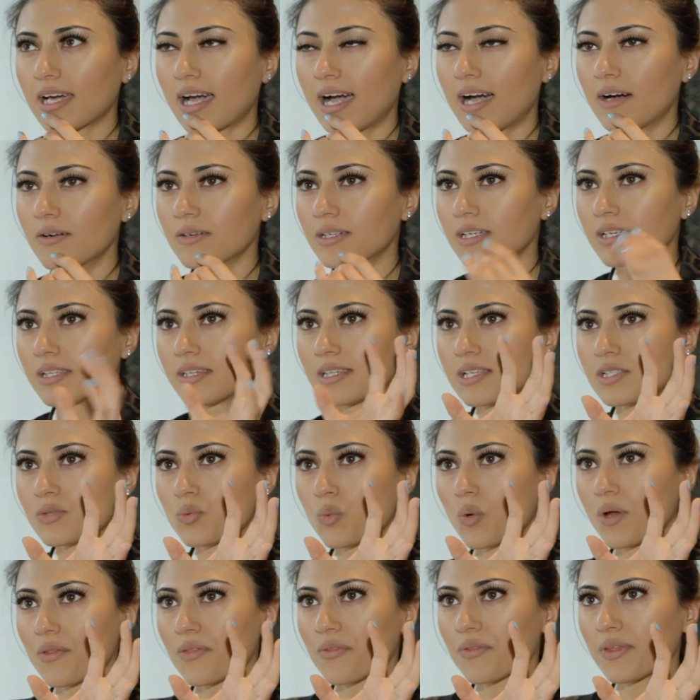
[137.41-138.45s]
how can this
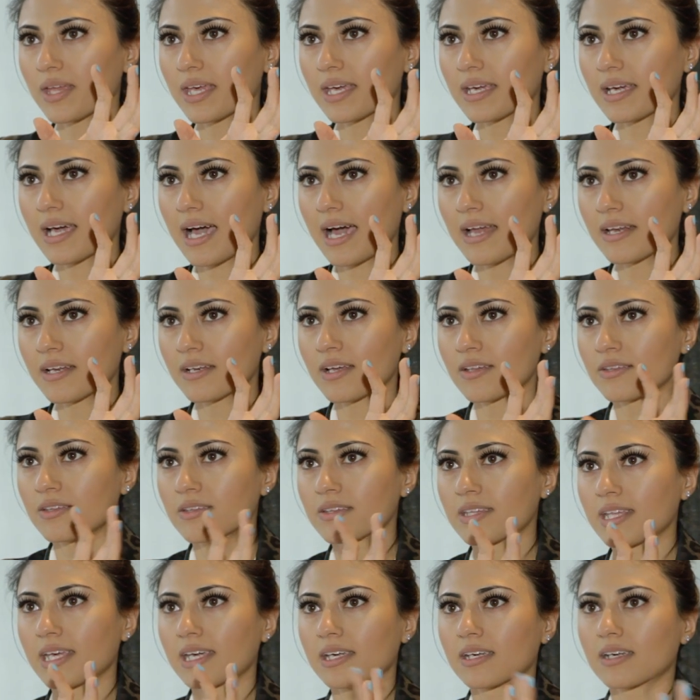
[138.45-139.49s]
one thing and another
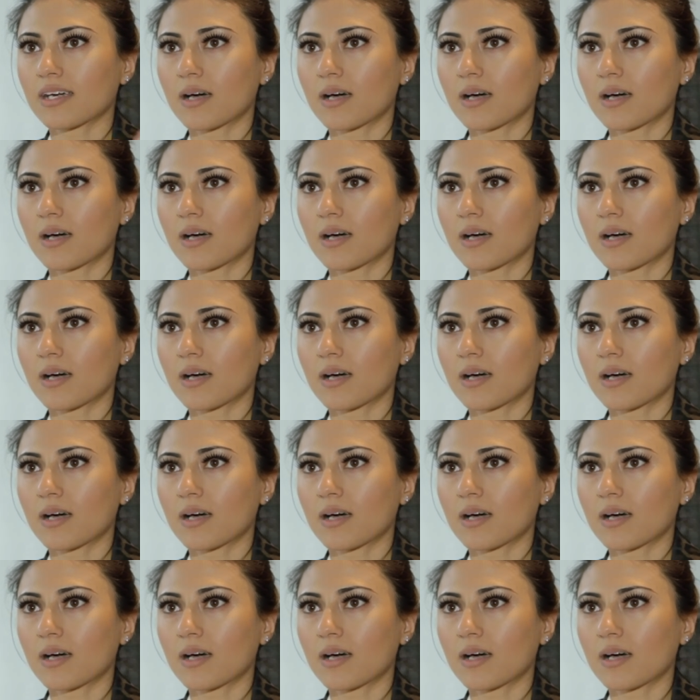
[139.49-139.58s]
thing